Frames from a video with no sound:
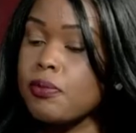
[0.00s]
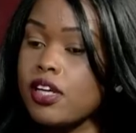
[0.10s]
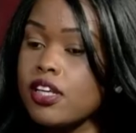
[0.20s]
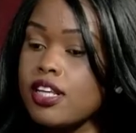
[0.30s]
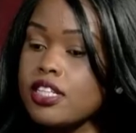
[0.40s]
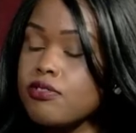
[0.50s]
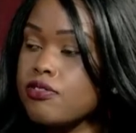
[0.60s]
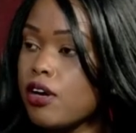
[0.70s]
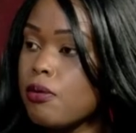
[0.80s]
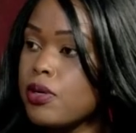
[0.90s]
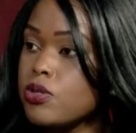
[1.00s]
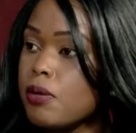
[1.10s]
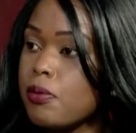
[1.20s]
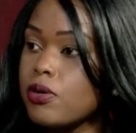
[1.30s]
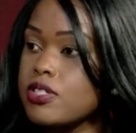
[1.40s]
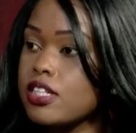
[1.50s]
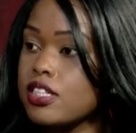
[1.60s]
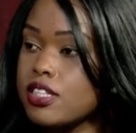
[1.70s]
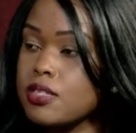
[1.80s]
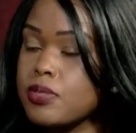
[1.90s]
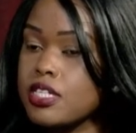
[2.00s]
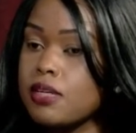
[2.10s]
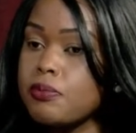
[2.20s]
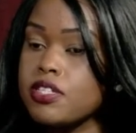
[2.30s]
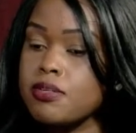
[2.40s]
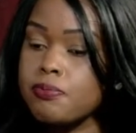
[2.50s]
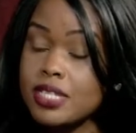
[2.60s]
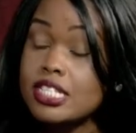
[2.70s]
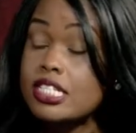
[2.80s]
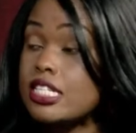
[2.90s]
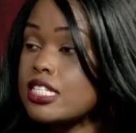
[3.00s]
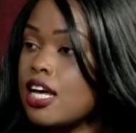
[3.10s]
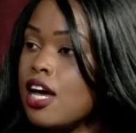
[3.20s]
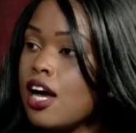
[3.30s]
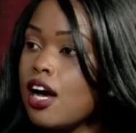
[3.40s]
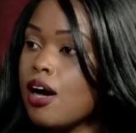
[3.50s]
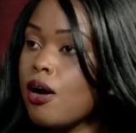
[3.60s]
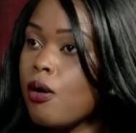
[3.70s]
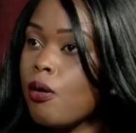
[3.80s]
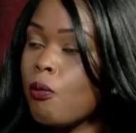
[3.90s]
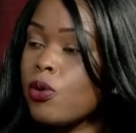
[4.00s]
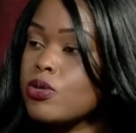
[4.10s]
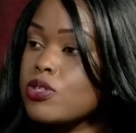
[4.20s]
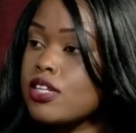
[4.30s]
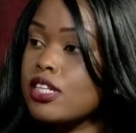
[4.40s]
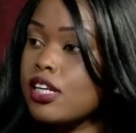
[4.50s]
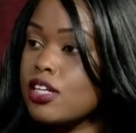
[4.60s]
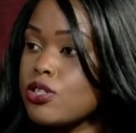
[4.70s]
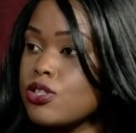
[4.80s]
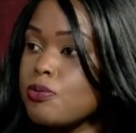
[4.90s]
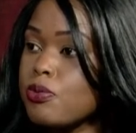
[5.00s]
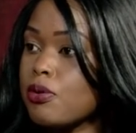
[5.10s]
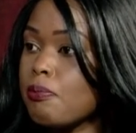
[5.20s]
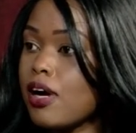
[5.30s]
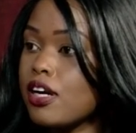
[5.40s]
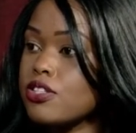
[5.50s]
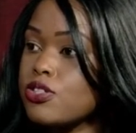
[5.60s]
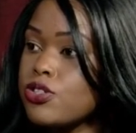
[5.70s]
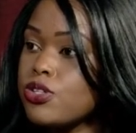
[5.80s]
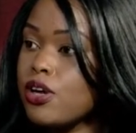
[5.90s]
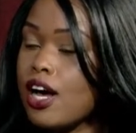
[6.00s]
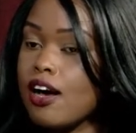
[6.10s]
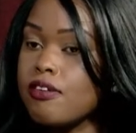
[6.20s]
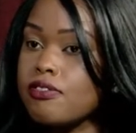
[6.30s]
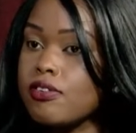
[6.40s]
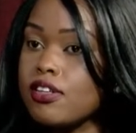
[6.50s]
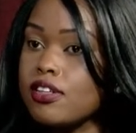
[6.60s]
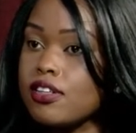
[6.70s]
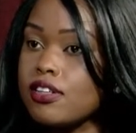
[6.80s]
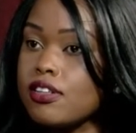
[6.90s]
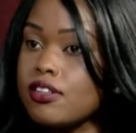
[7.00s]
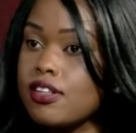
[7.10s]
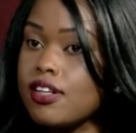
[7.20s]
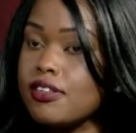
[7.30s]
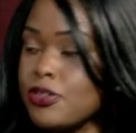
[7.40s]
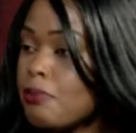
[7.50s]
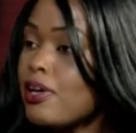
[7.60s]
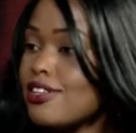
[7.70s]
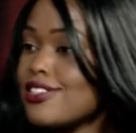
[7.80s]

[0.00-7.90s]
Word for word: you back in that environment whereby you're starting these particular businesses. Yeah. What was the relationship with your parents? Did you have uh, your mother